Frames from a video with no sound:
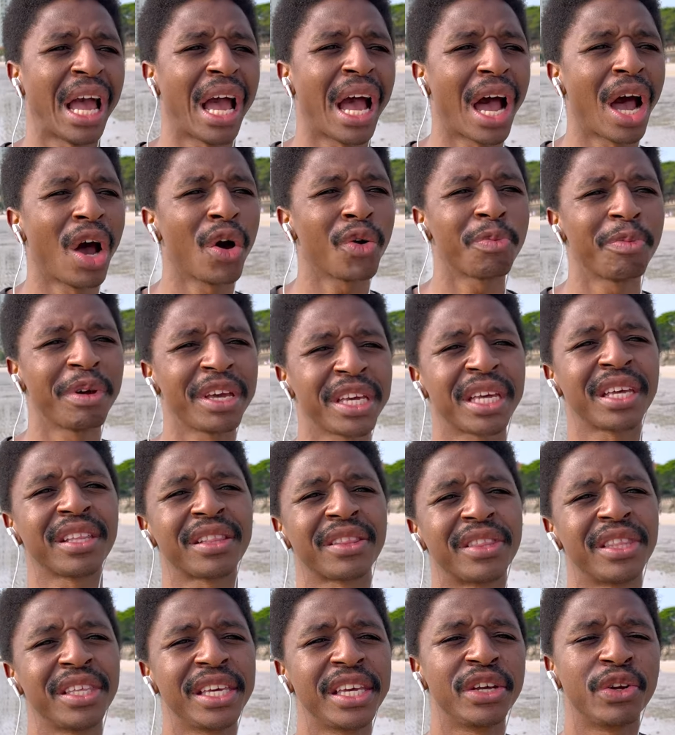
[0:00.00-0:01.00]
I would make it
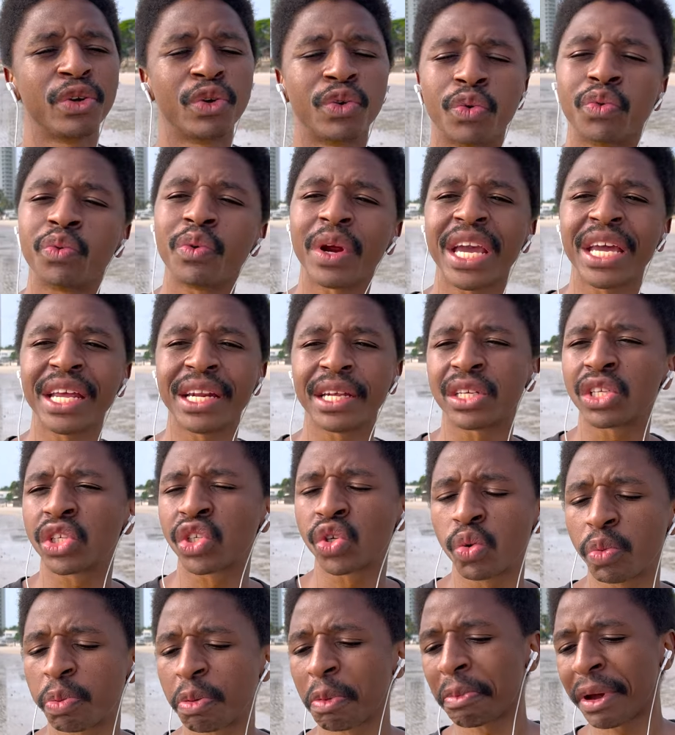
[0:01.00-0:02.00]
the greatest
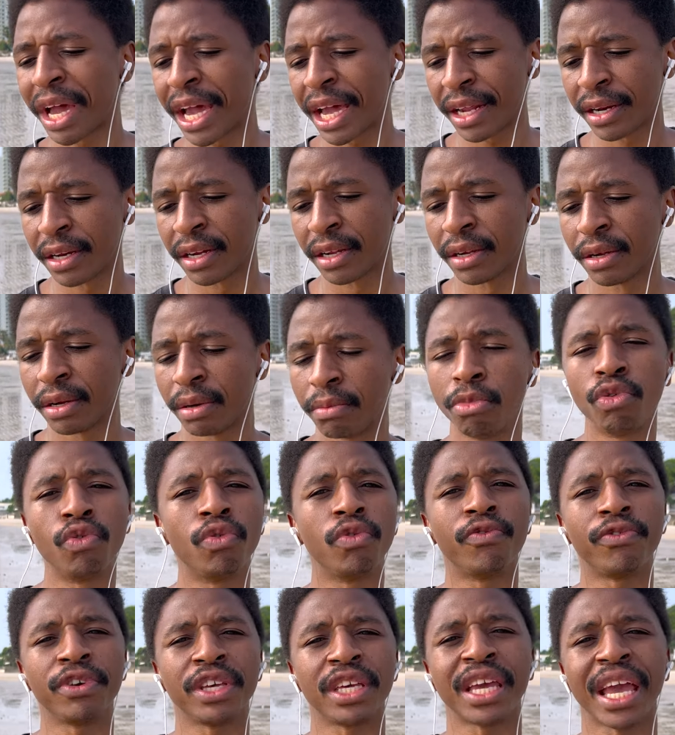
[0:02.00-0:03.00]
Superman
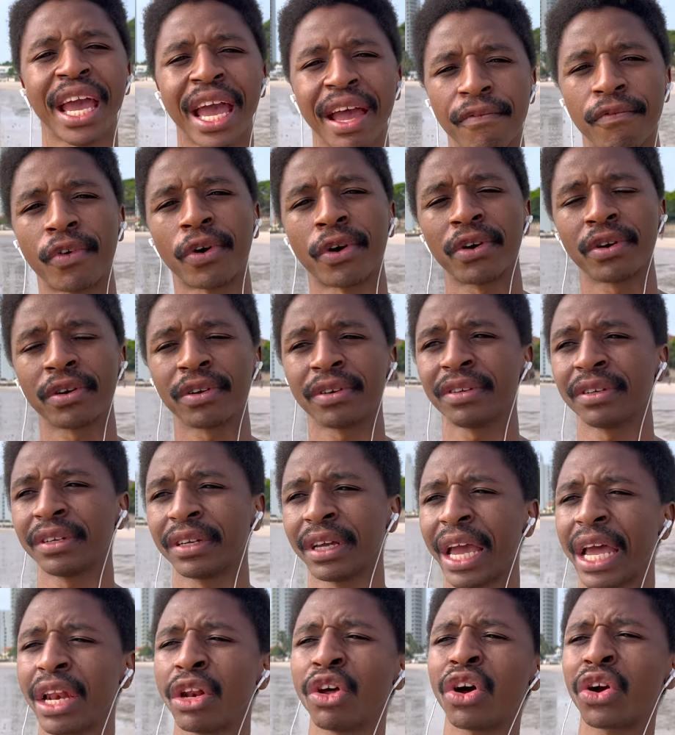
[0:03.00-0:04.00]
movie ever.
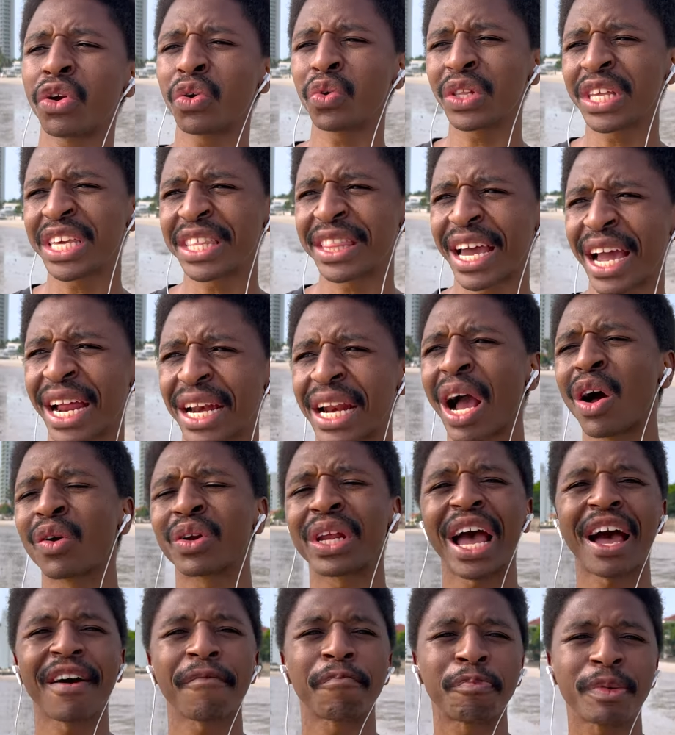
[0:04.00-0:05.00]
And not only that, I would
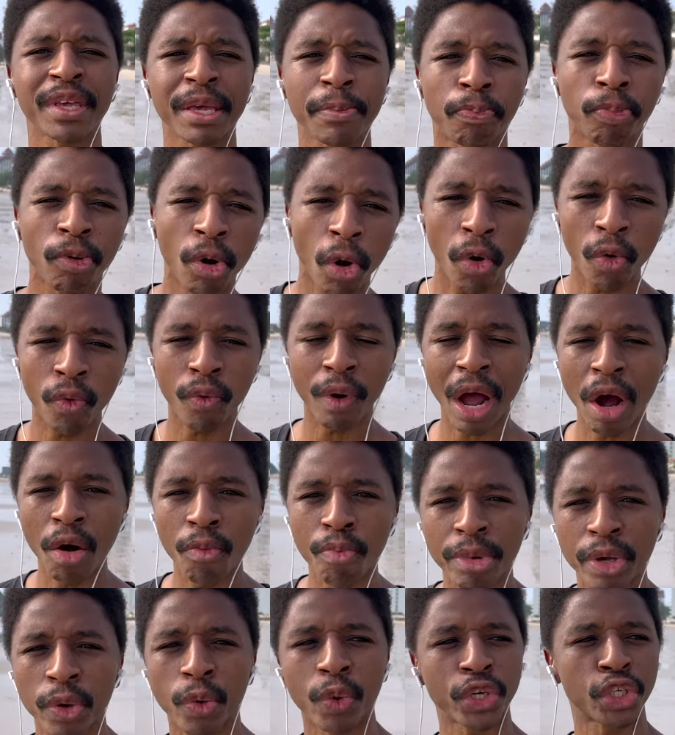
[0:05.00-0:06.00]
have people around
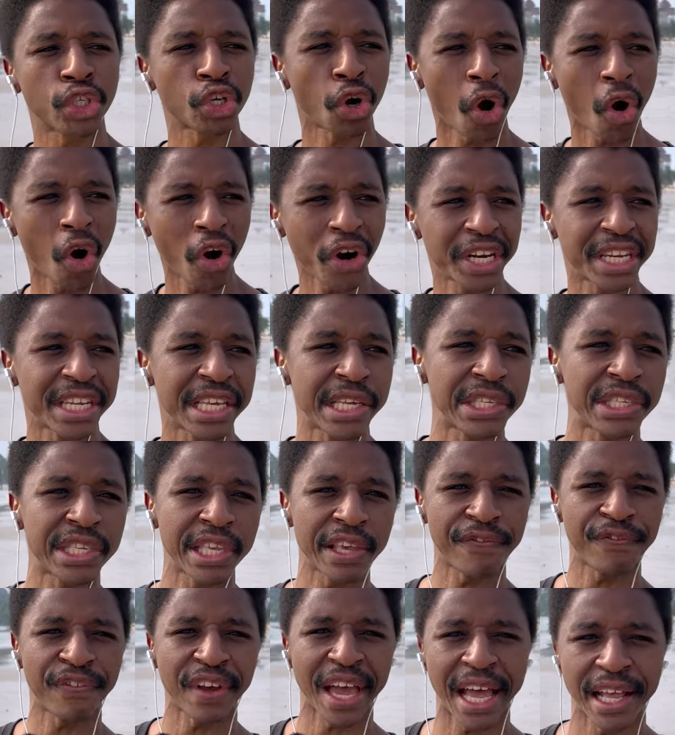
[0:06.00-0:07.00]
me which are
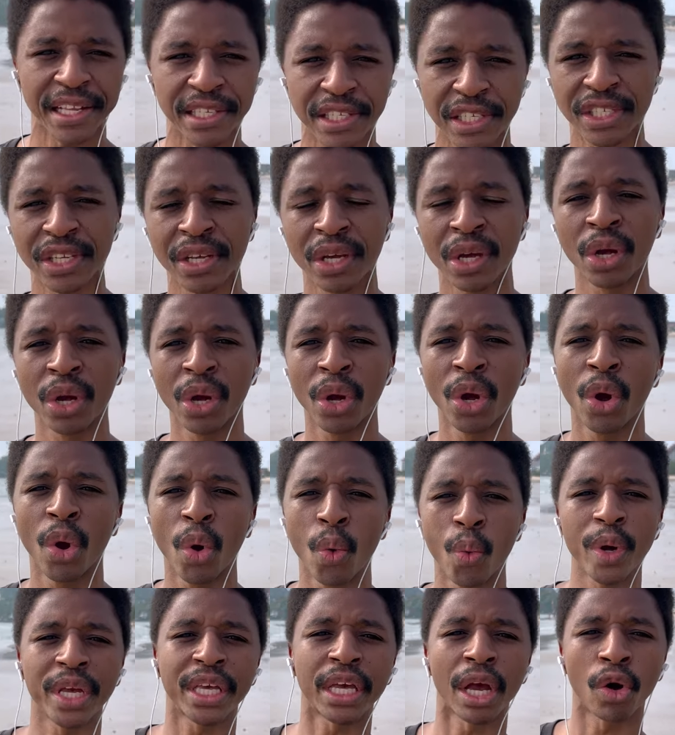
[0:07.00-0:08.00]
DC fans.
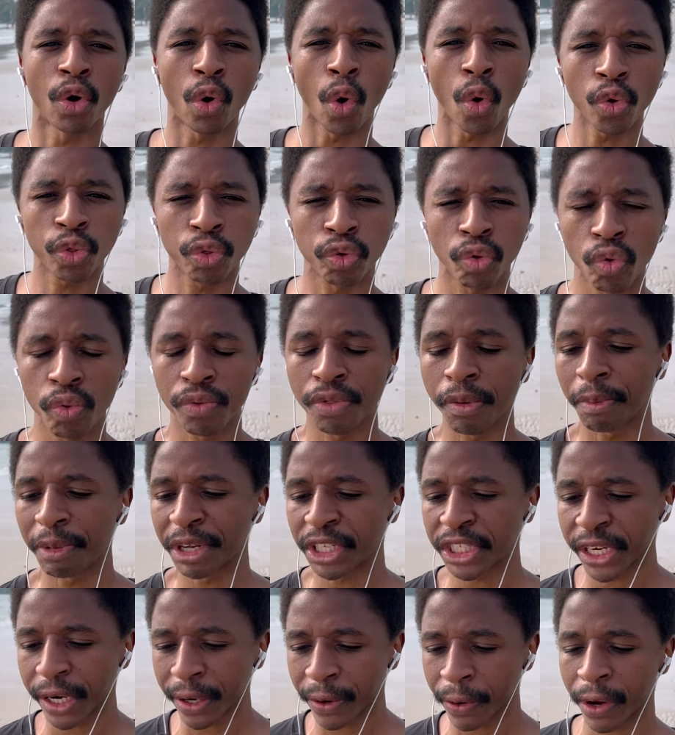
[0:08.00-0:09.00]
We can go through the
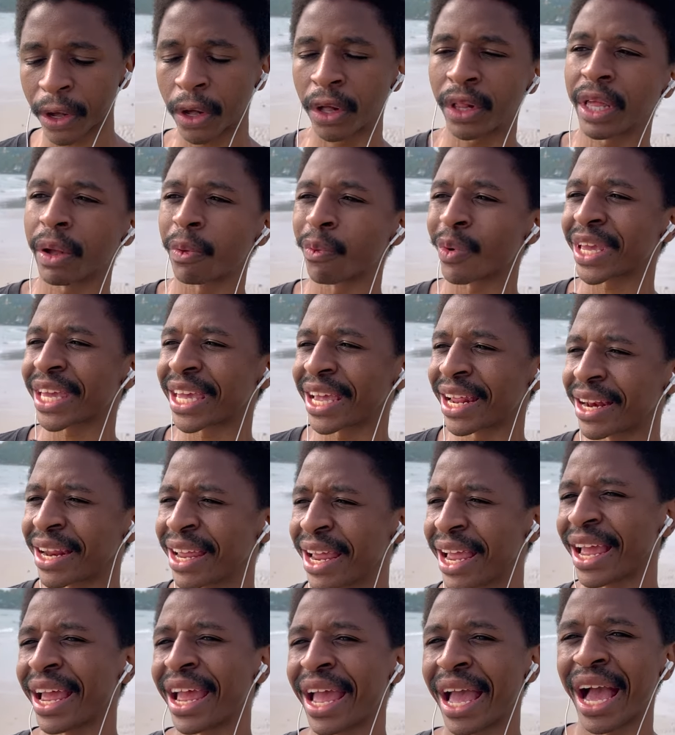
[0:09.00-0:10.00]
material and we can
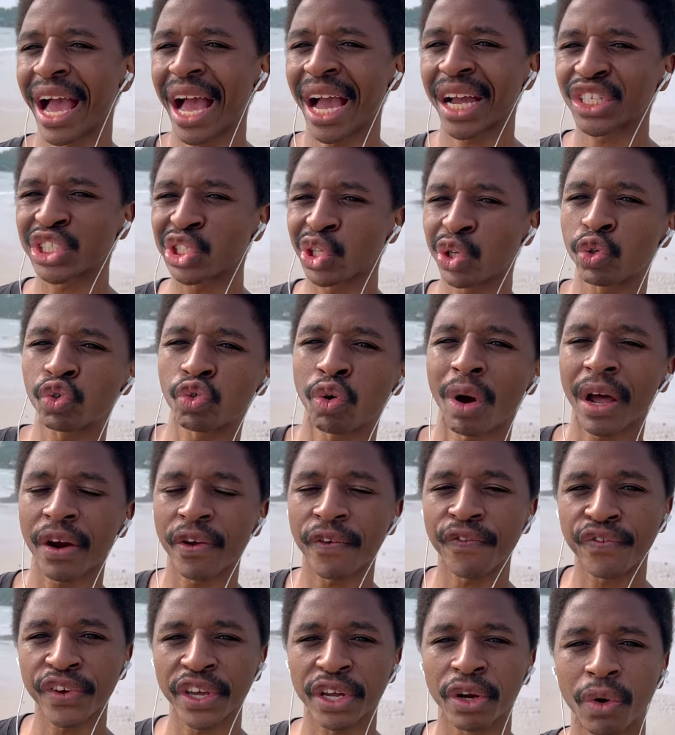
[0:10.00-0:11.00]
actually try to
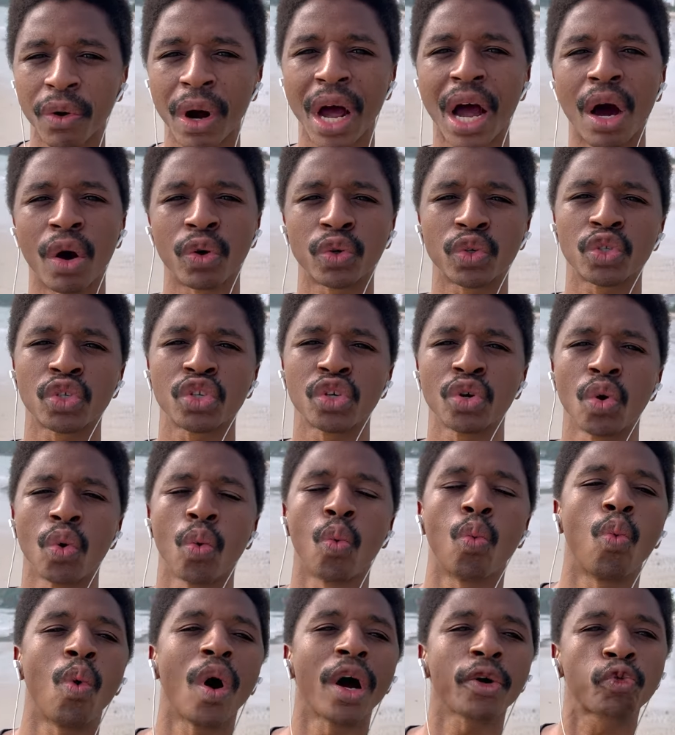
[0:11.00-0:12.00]
figure out
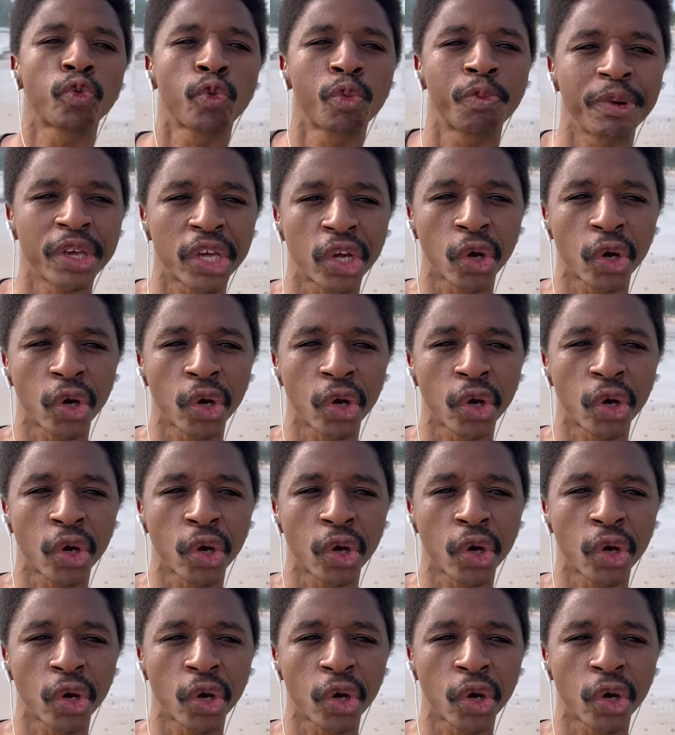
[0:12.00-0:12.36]
what would be